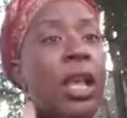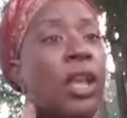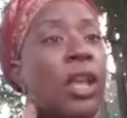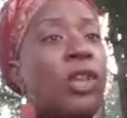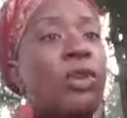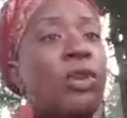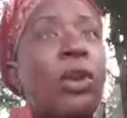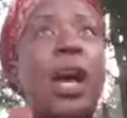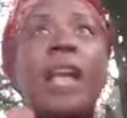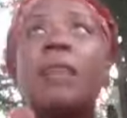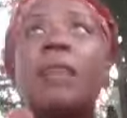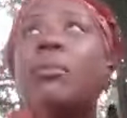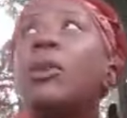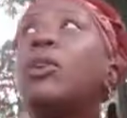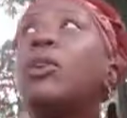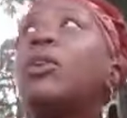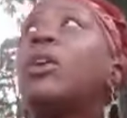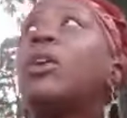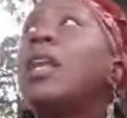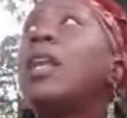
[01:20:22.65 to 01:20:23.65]
You got to be
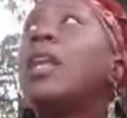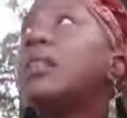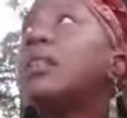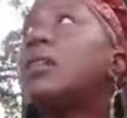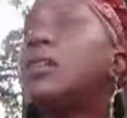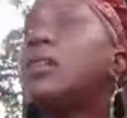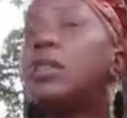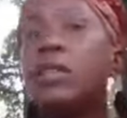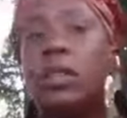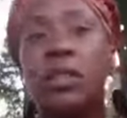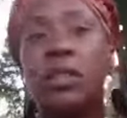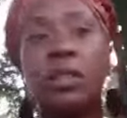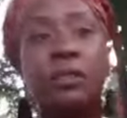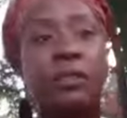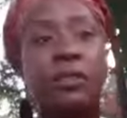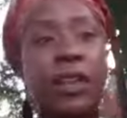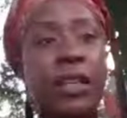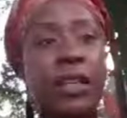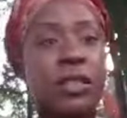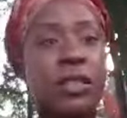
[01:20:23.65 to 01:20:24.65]
looking at the, the, the,
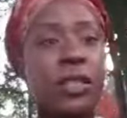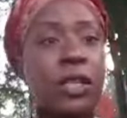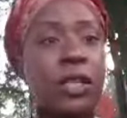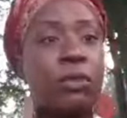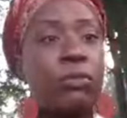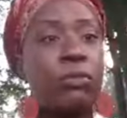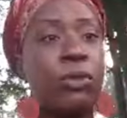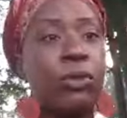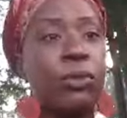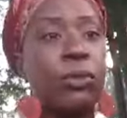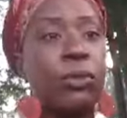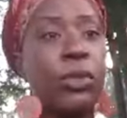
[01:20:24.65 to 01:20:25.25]
phases of the moon